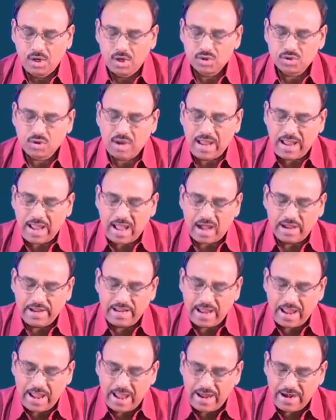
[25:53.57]
So,
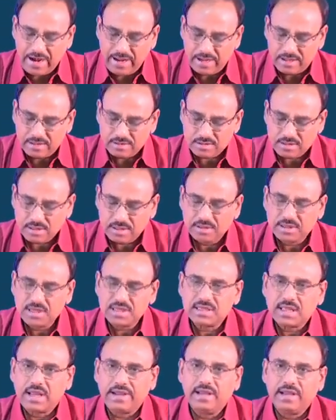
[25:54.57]
I arrange
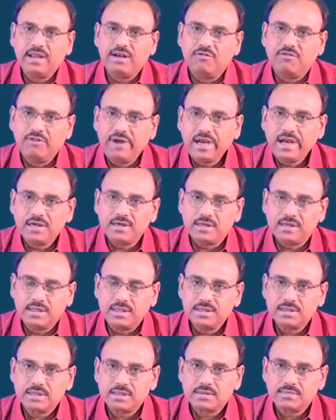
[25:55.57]
these
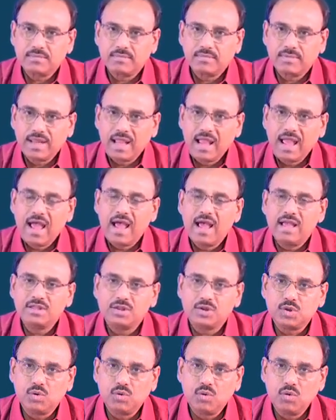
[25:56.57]
eigenvectors
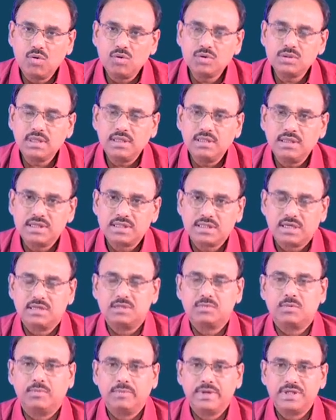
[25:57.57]
as rows in this
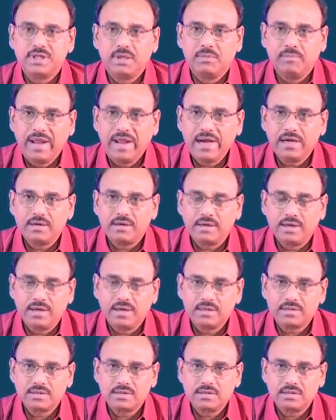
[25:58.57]
transformation
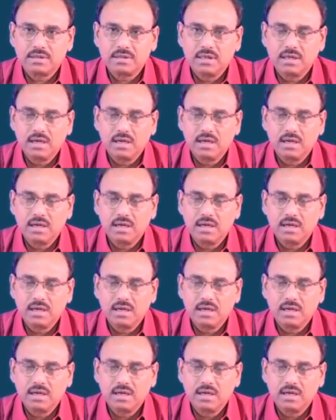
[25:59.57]
matrix